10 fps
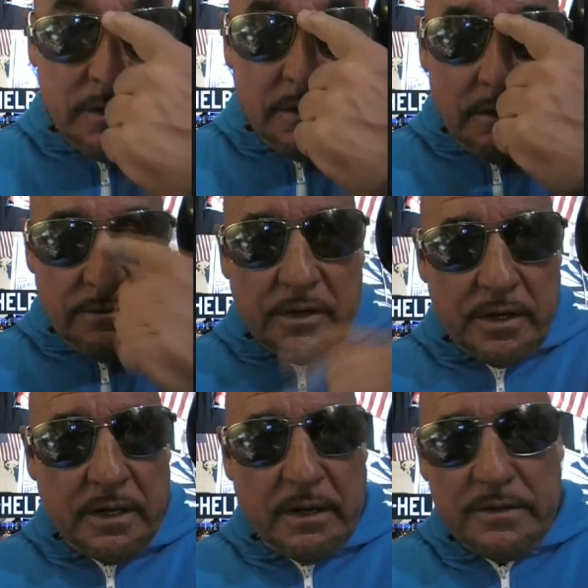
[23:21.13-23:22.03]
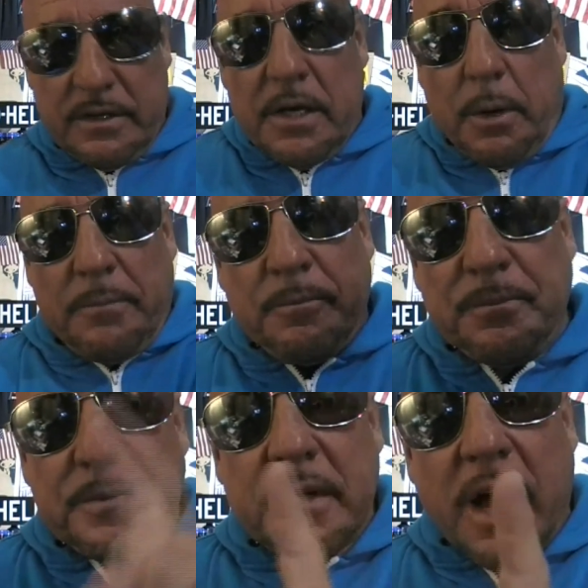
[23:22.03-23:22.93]
Fucking guys. Anyway,
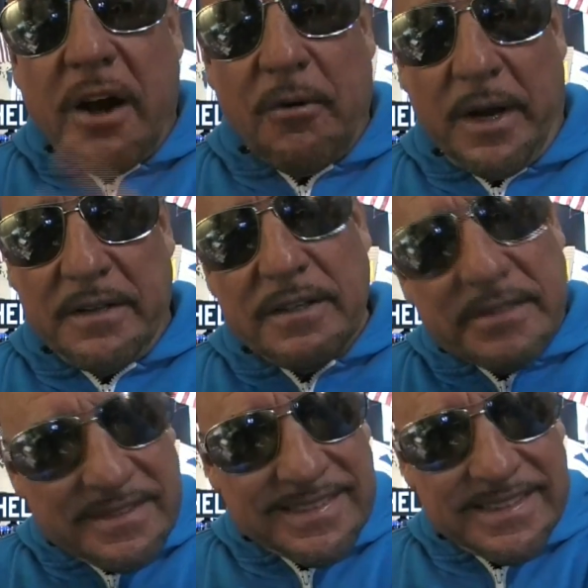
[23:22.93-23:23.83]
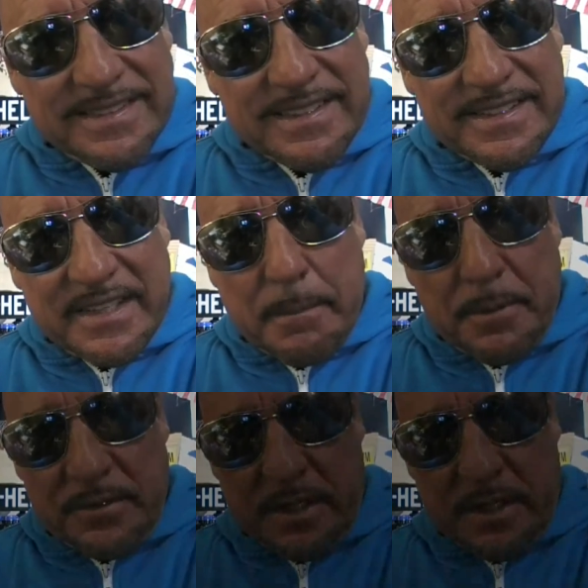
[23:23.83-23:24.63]
alright, let's get busy.